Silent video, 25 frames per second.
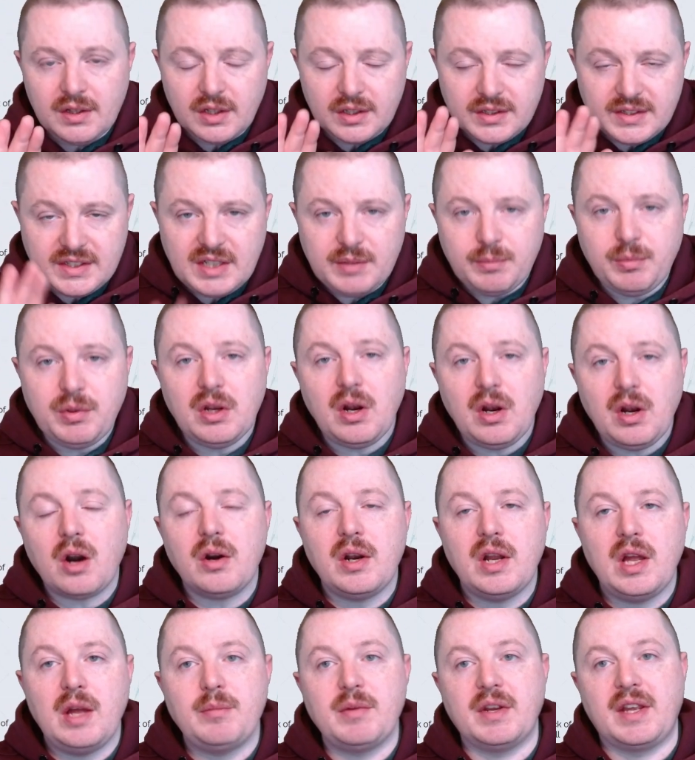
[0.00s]
The
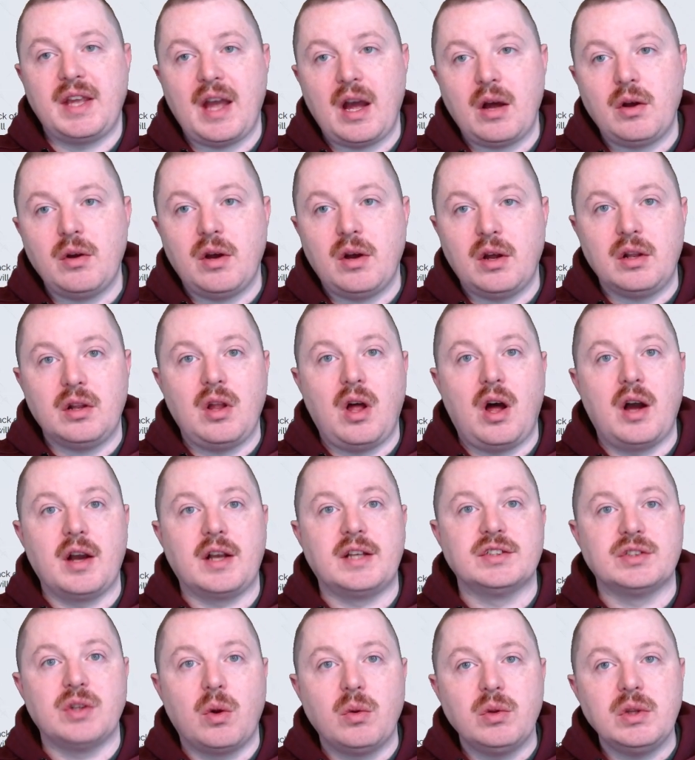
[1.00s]
DPRM account unlock
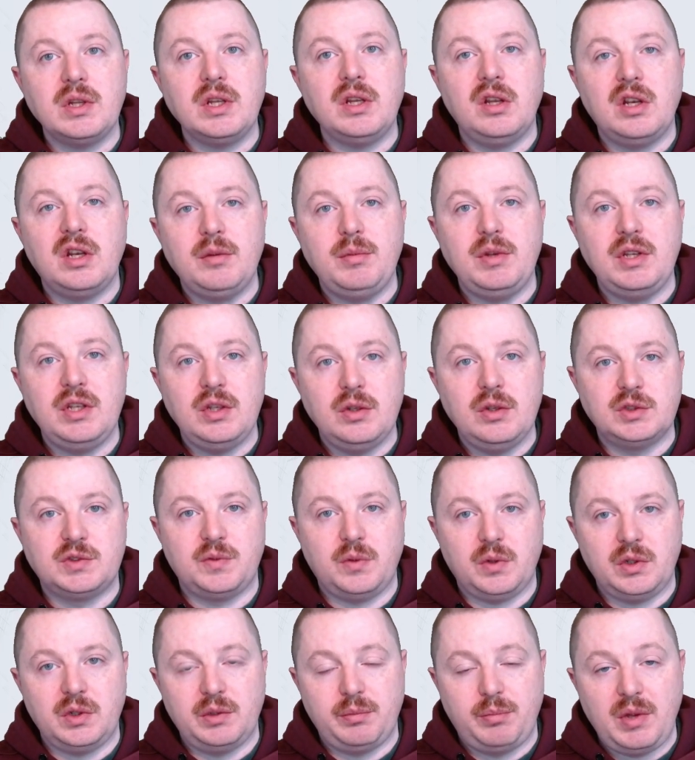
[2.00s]
is only going to be
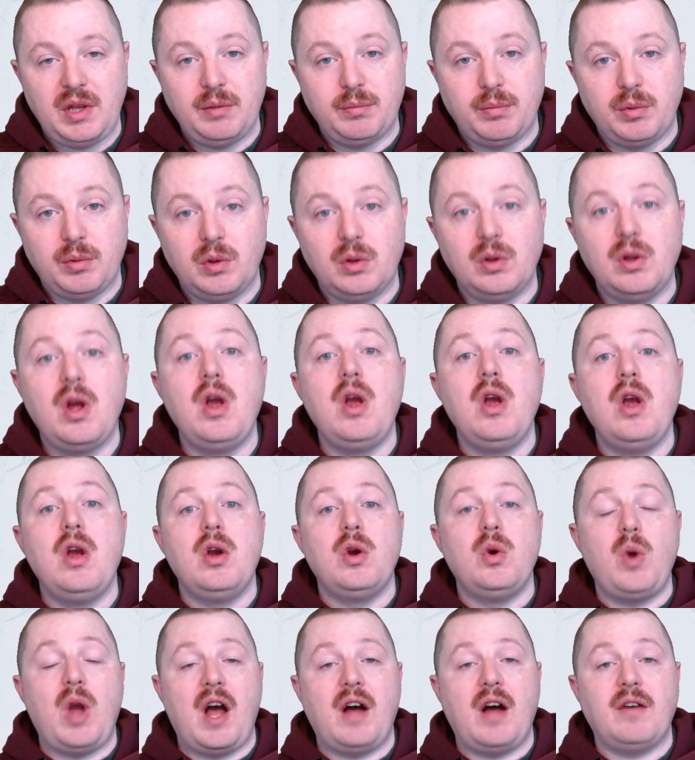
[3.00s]
useful to people
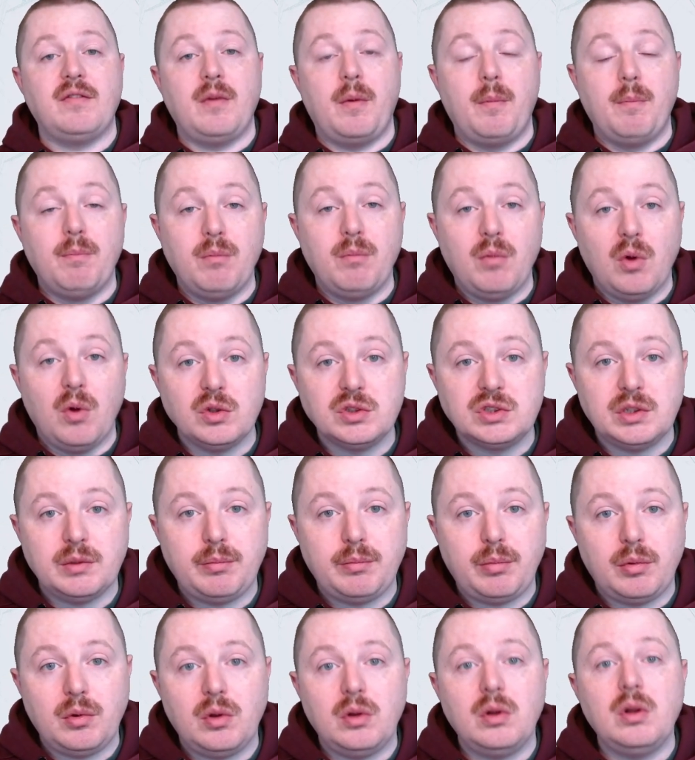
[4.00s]
who have
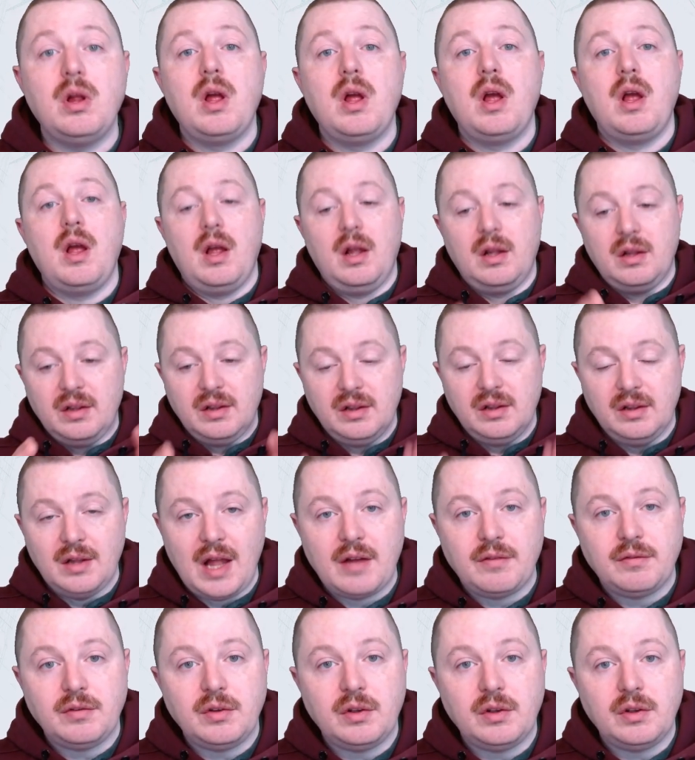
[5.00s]
multiple
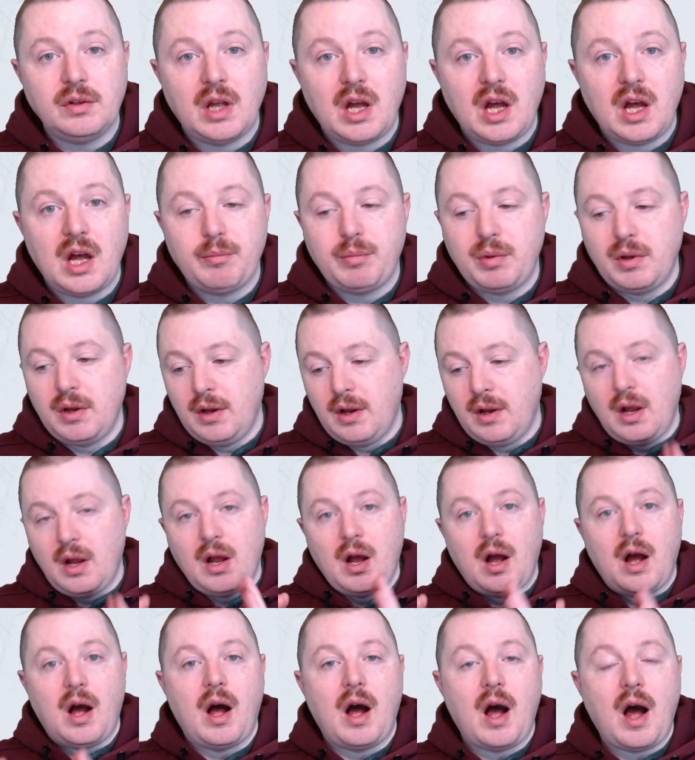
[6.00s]
leveled up,
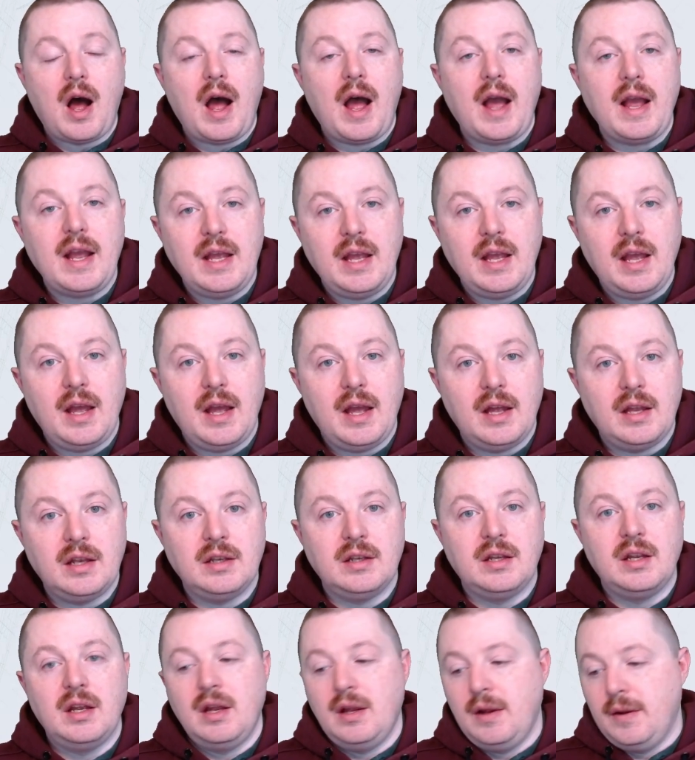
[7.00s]

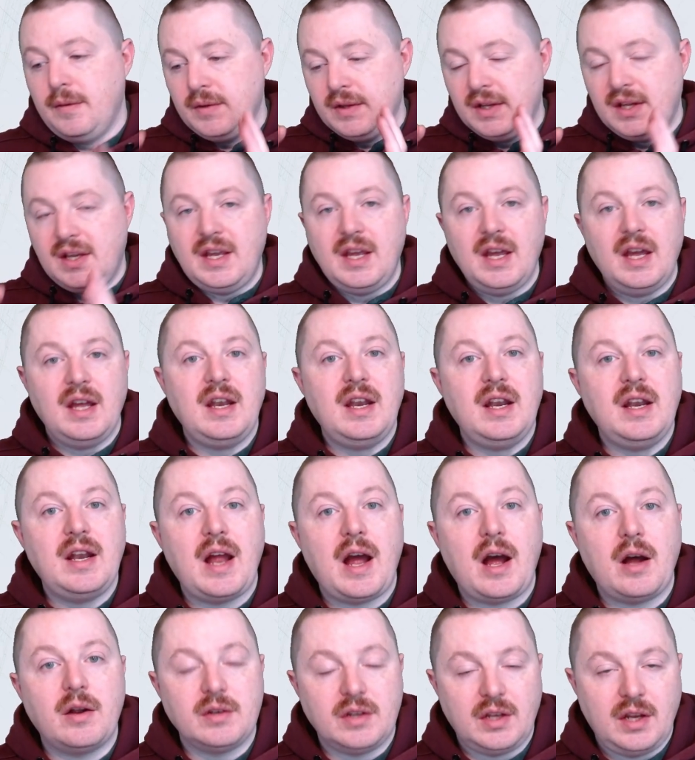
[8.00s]
high-end, kitted
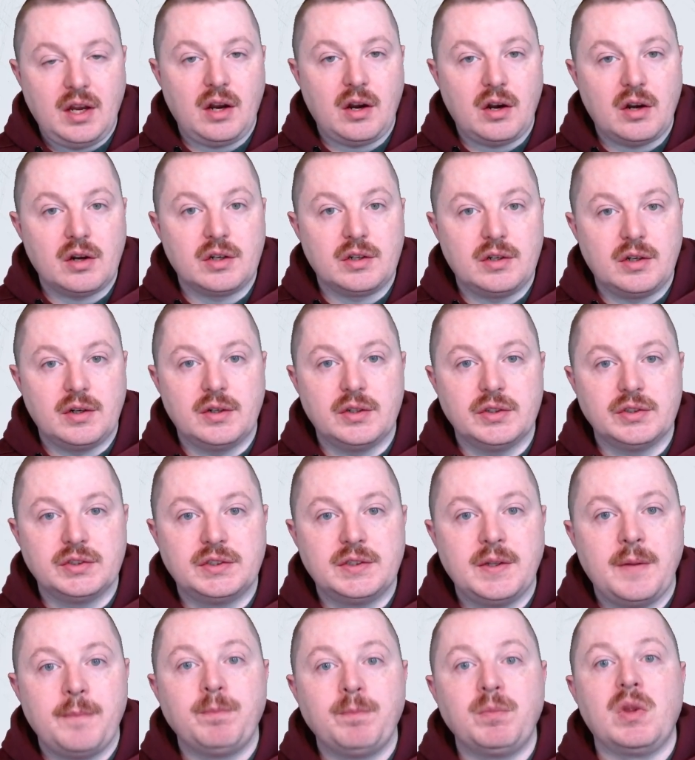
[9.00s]
out
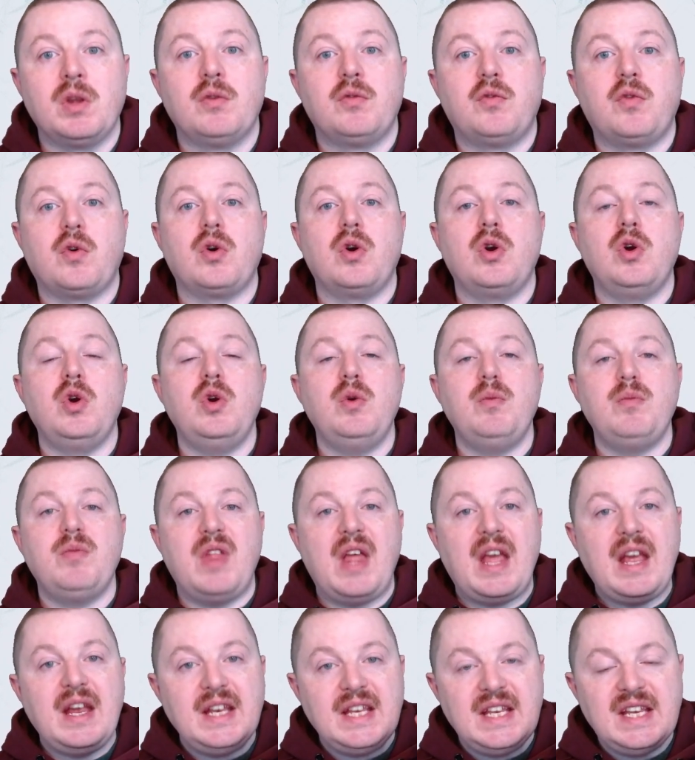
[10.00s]
characters for whom
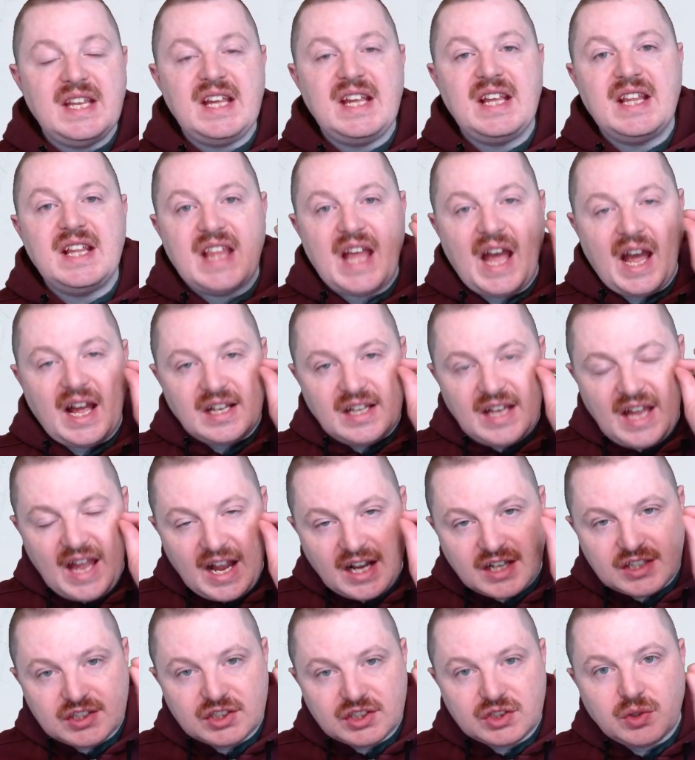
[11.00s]
they need that
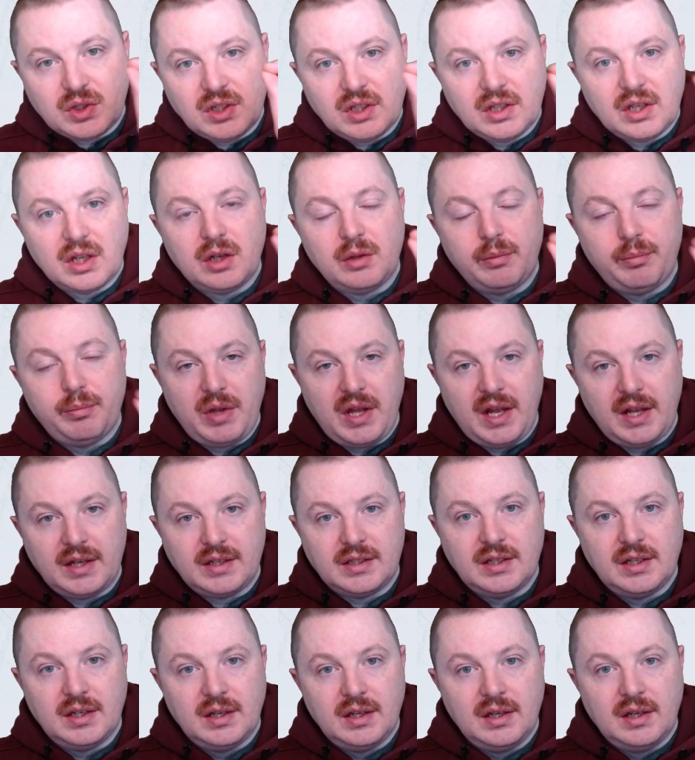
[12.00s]
extra little
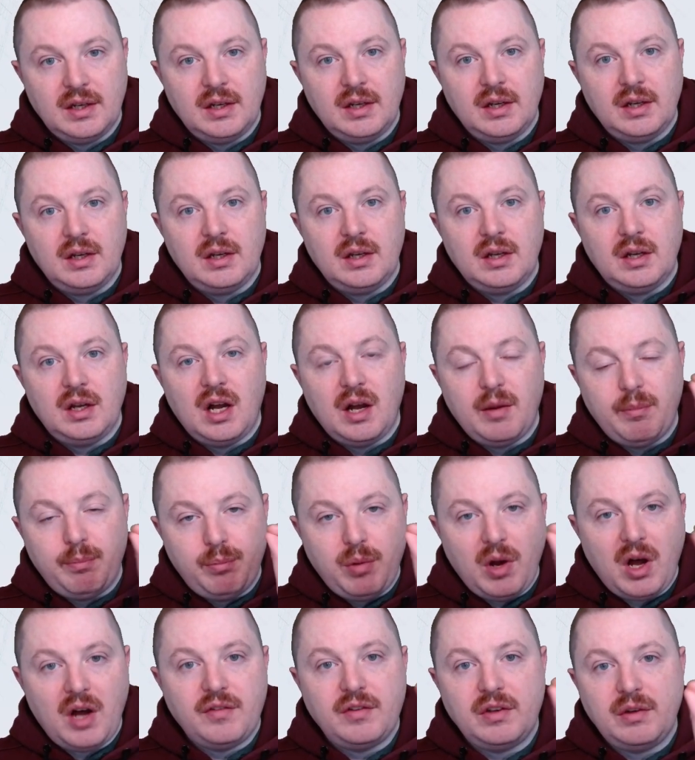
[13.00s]
bit
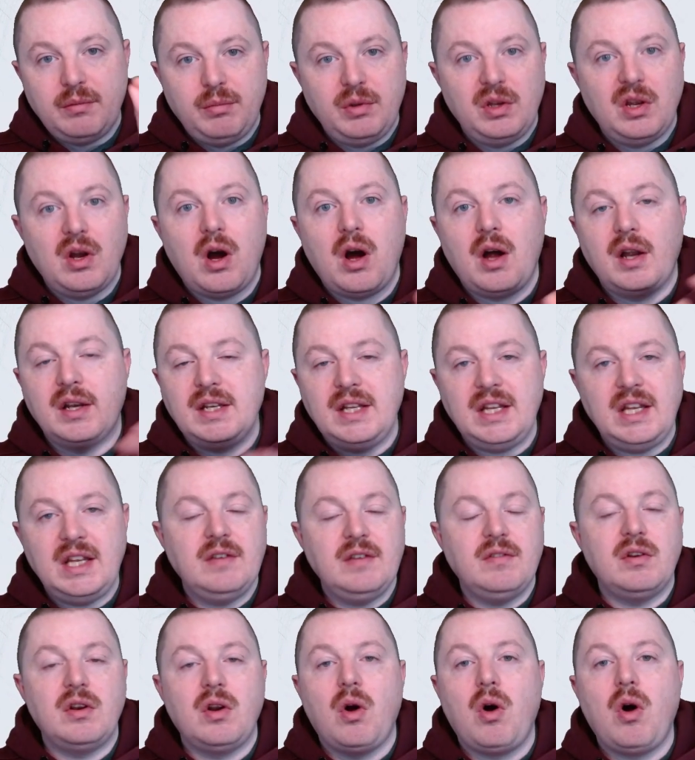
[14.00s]
above and beyond
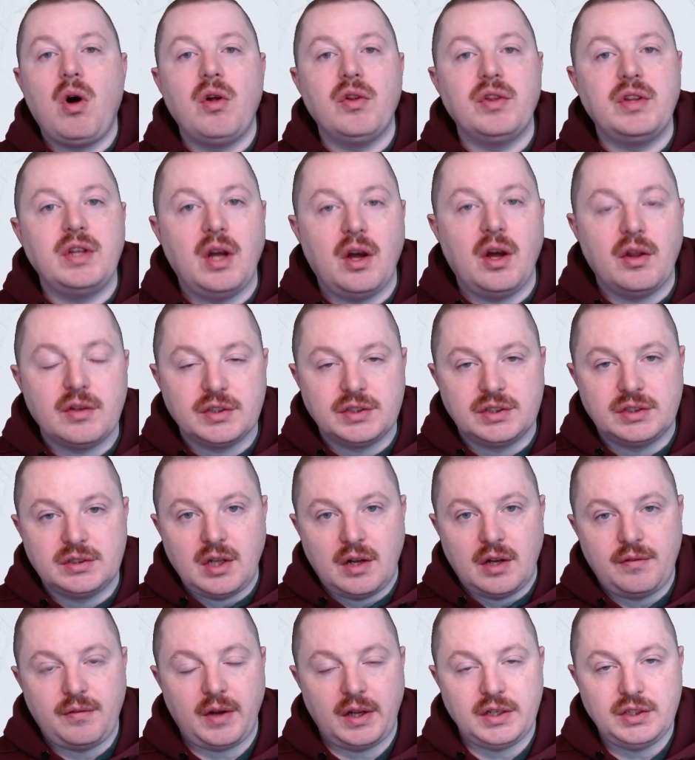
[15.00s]
even all the other
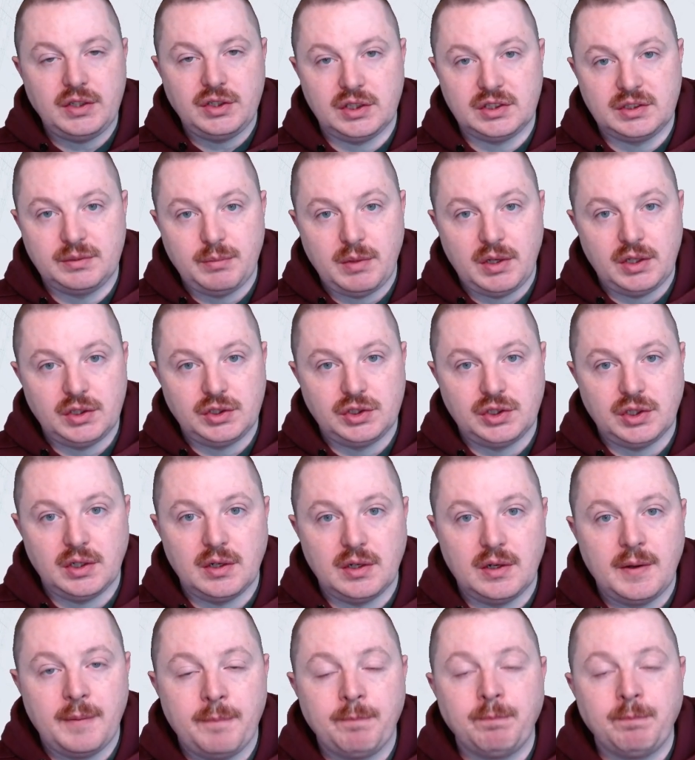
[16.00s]
stuff I just mentioned.